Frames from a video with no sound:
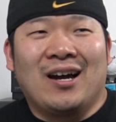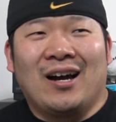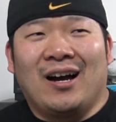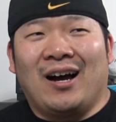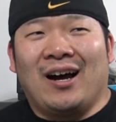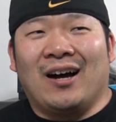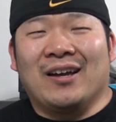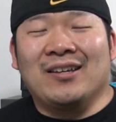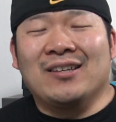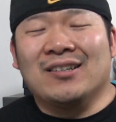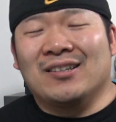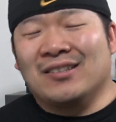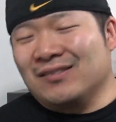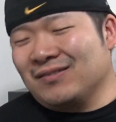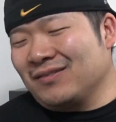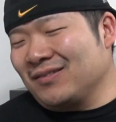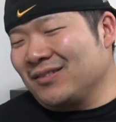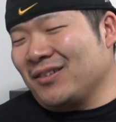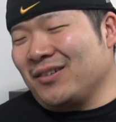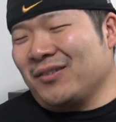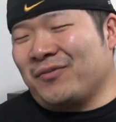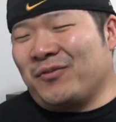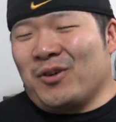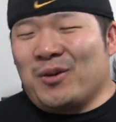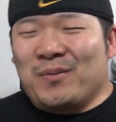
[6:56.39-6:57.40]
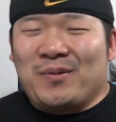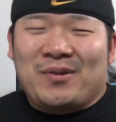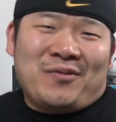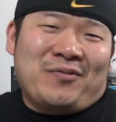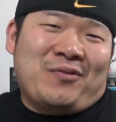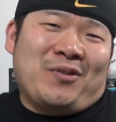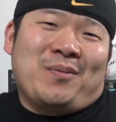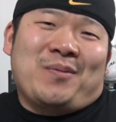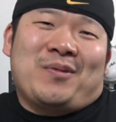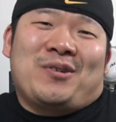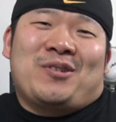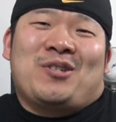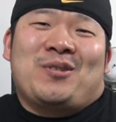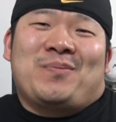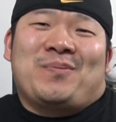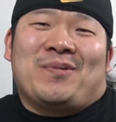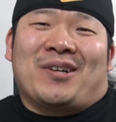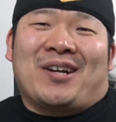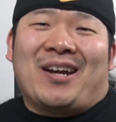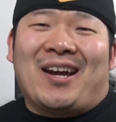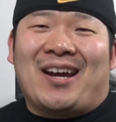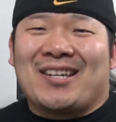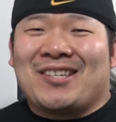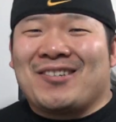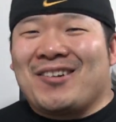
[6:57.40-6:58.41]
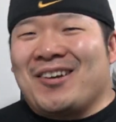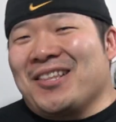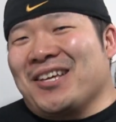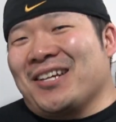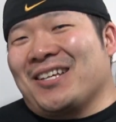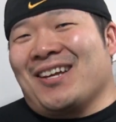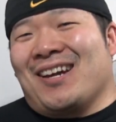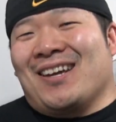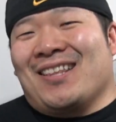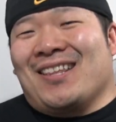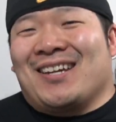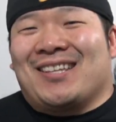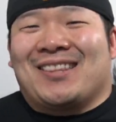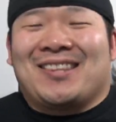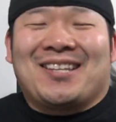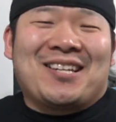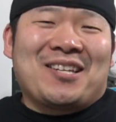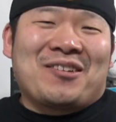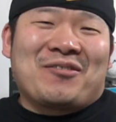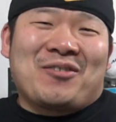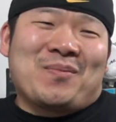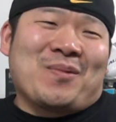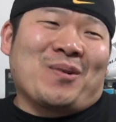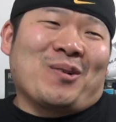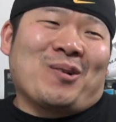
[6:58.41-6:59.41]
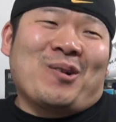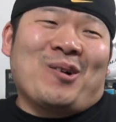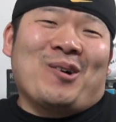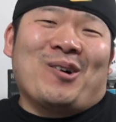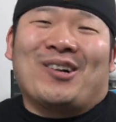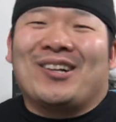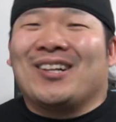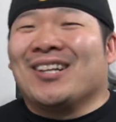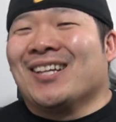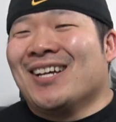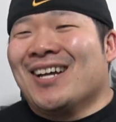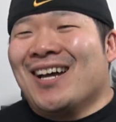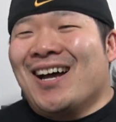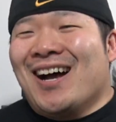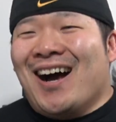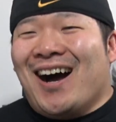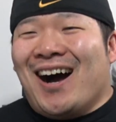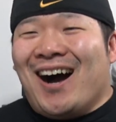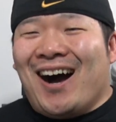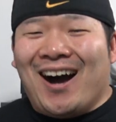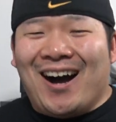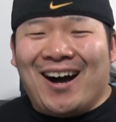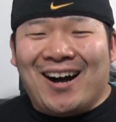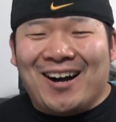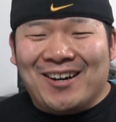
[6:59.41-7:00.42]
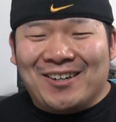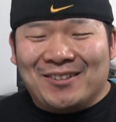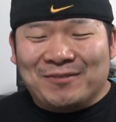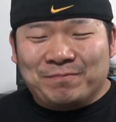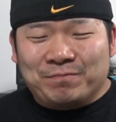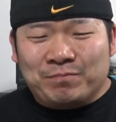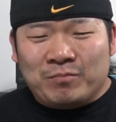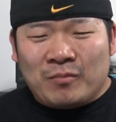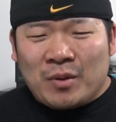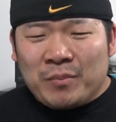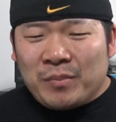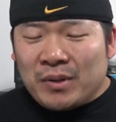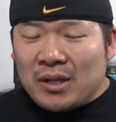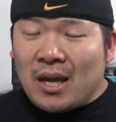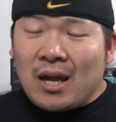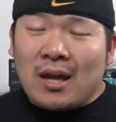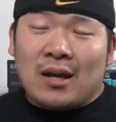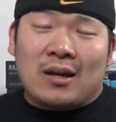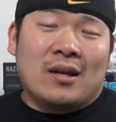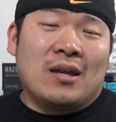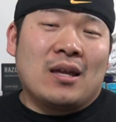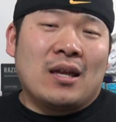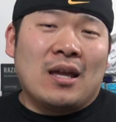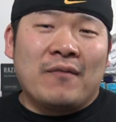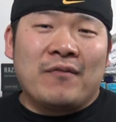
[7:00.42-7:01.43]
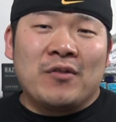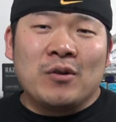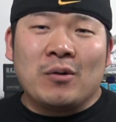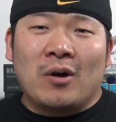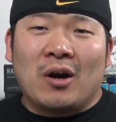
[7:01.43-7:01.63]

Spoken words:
A former super guy, so I like things from a roll. But yeah, if you